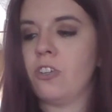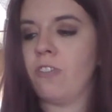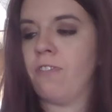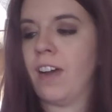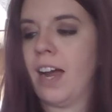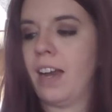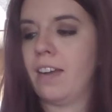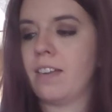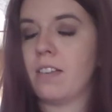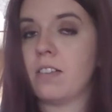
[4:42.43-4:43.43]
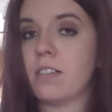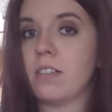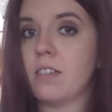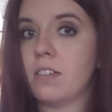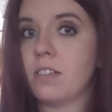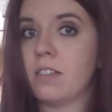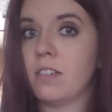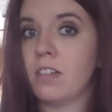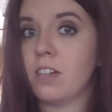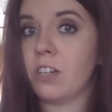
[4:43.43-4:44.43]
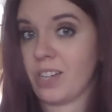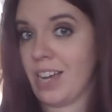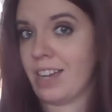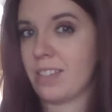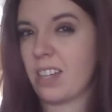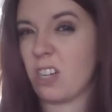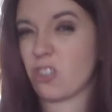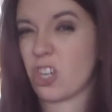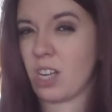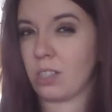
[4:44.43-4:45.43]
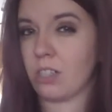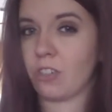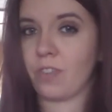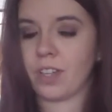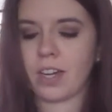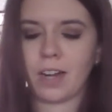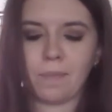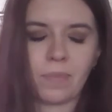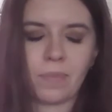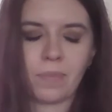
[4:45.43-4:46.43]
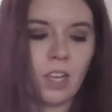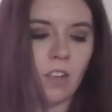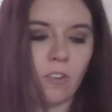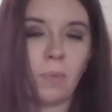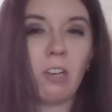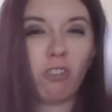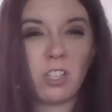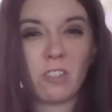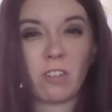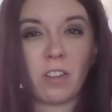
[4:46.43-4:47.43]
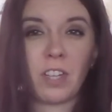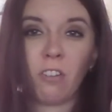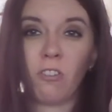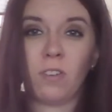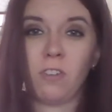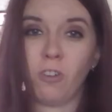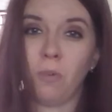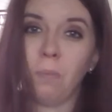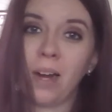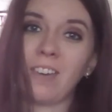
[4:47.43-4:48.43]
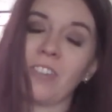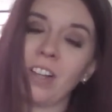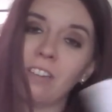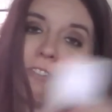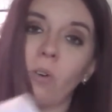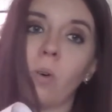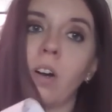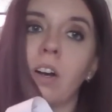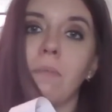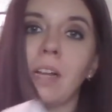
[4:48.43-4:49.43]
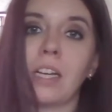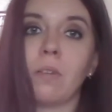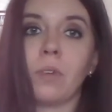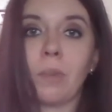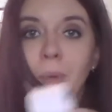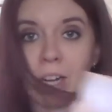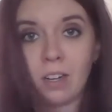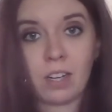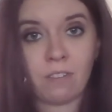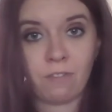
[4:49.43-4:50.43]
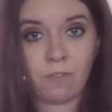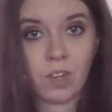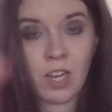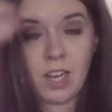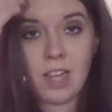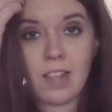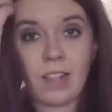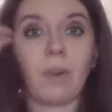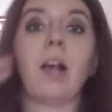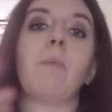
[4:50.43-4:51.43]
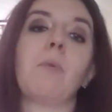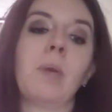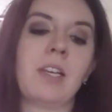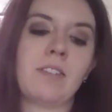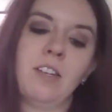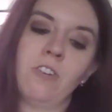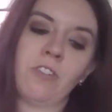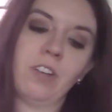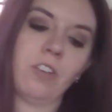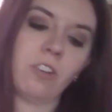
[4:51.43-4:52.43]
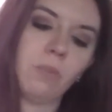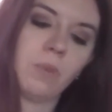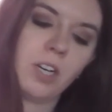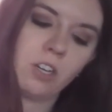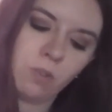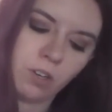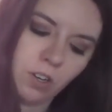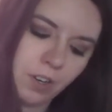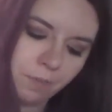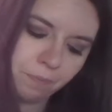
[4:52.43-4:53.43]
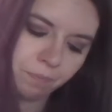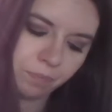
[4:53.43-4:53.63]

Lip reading: to find your task, your challenge for the day. These are all things you could do by yourself or make it with a parent if they want to help you, because here's another good one. You could